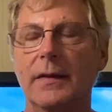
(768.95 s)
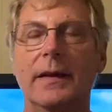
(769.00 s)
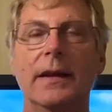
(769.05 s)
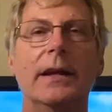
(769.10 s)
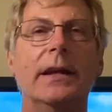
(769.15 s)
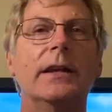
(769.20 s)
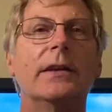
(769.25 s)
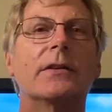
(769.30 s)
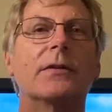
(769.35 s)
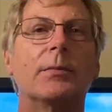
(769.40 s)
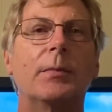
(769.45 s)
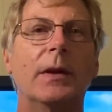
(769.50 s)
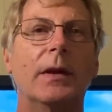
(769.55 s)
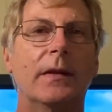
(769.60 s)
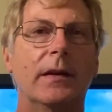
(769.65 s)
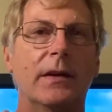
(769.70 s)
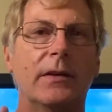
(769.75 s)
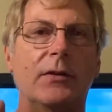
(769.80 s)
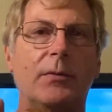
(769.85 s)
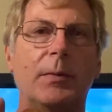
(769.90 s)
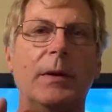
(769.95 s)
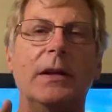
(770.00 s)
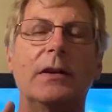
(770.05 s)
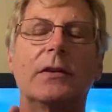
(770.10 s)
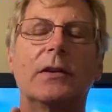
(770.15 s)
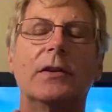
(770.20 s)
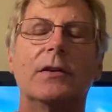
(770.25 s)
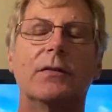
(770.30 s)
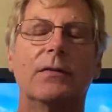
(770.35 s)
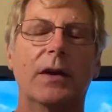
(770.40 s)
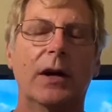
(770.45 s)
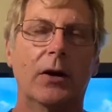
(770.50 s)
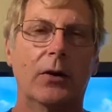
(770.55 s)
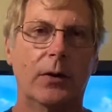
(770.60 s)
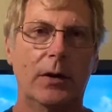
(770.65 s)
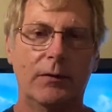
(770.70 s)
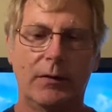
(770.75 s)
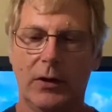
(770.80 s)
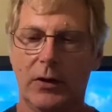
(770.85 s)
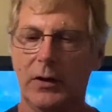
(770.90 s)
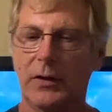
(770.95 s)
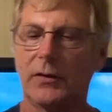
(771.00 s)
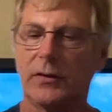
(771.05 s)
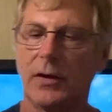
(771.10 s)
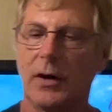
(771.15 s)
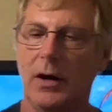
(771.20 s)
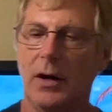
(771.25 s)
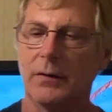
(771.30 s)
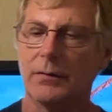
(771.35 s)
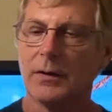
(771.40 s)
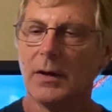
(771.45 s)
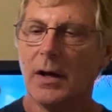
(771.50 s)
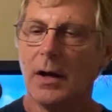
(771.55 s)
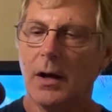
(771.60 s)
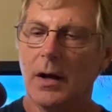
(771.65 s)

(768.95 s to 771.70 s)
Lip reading: This species, very, very soft.